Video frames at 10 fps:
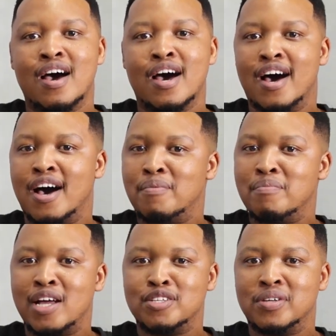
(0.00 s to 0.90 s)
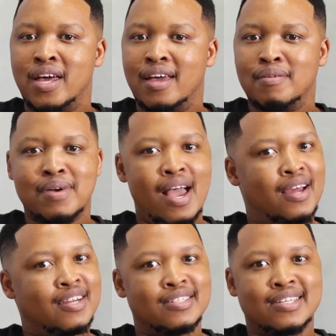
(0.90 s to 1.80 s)
And today,
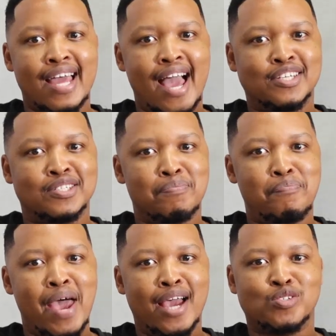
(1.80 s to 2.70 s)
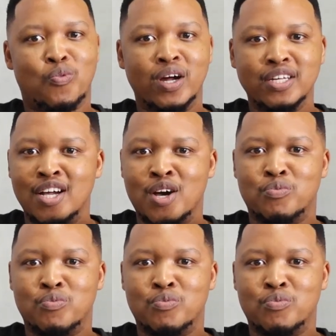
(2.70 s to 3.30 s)
man, it's an action-packed one.